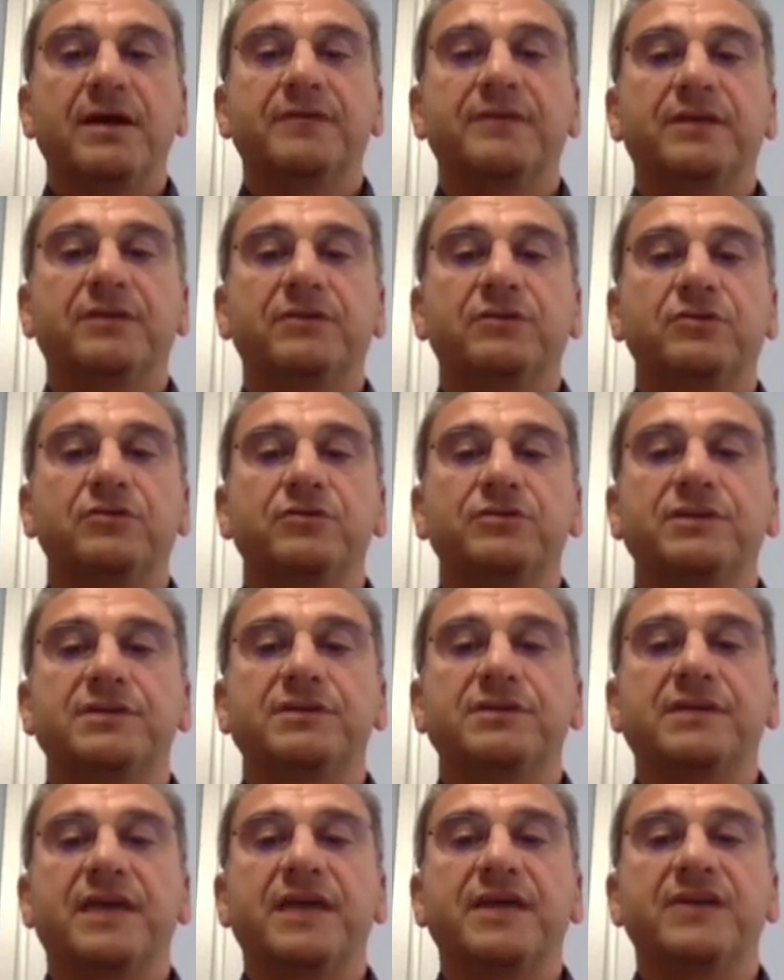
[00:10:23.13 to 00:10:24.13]
that
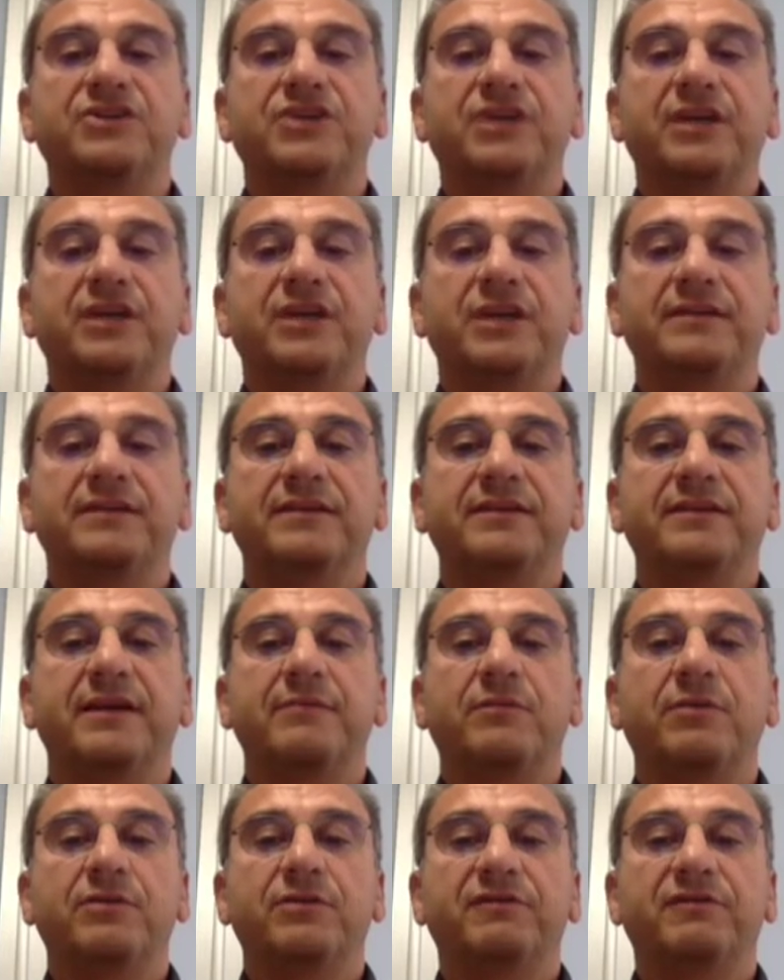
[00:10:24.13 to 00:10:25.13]
uses a genetically
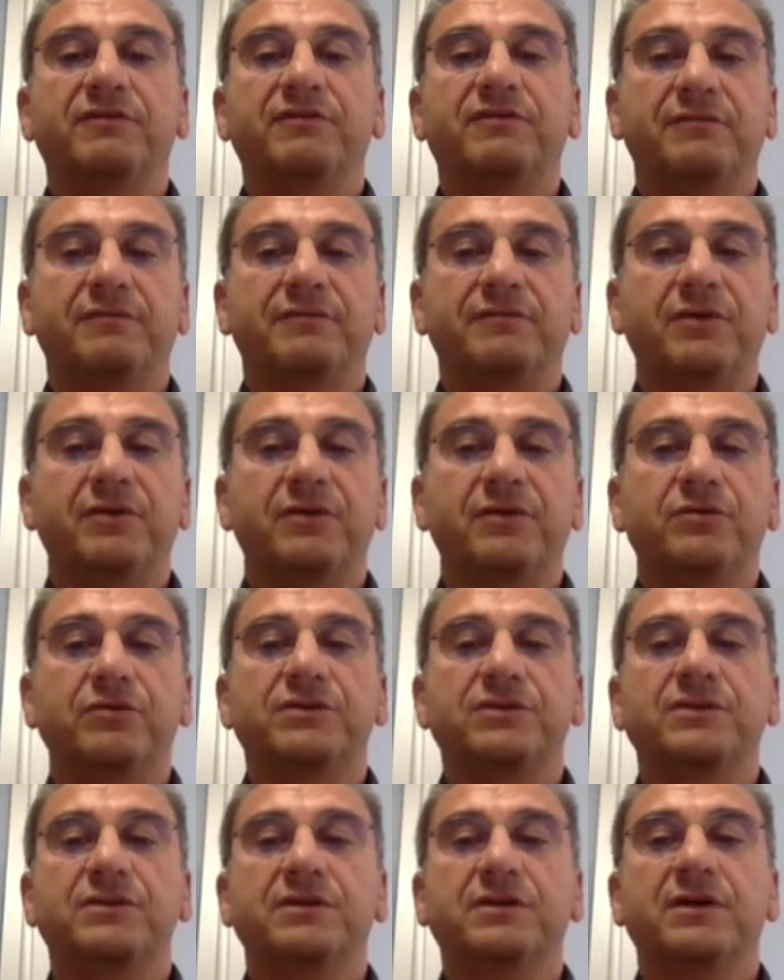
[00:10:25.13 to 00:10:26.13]
modified
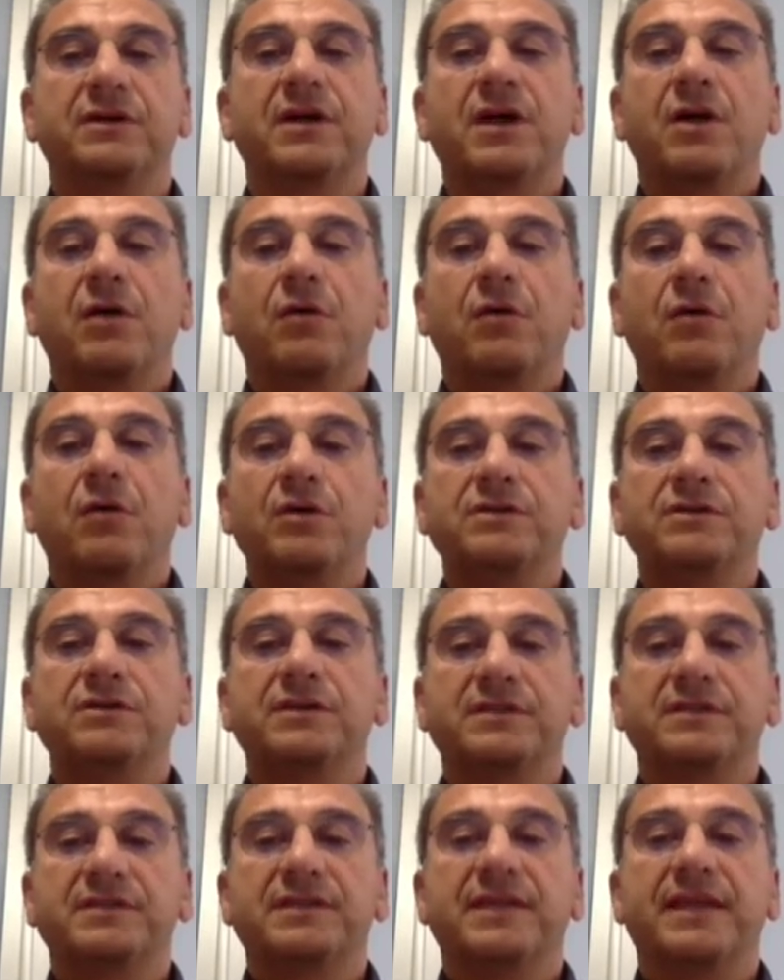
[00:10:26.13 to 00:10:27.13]
virus was
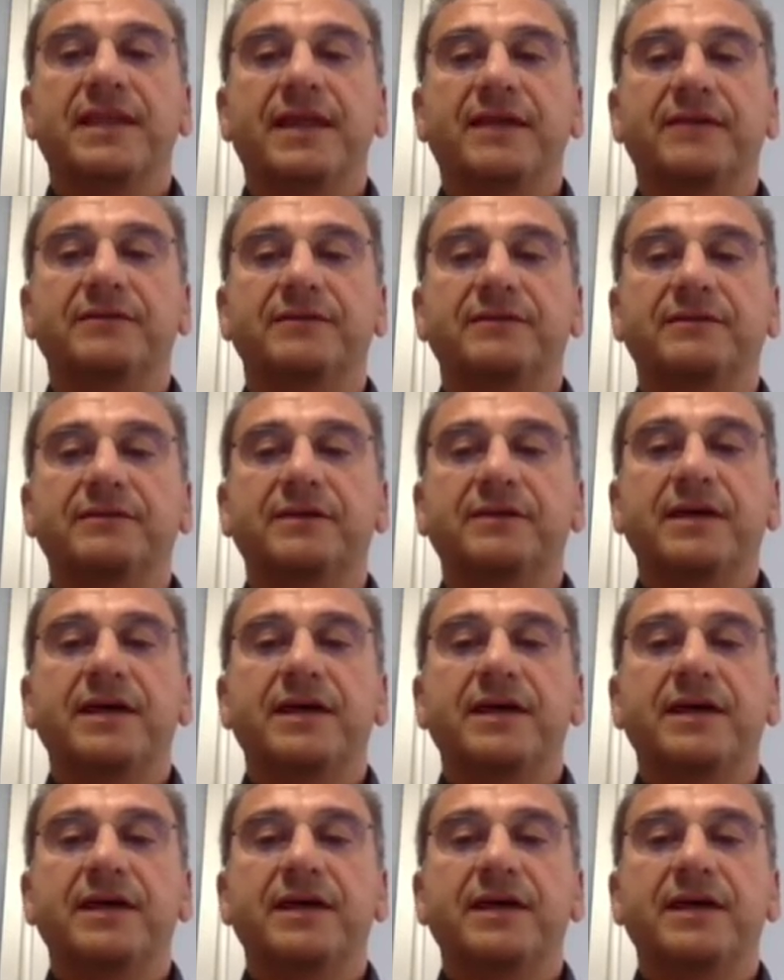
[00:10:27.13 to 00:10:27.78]
selected,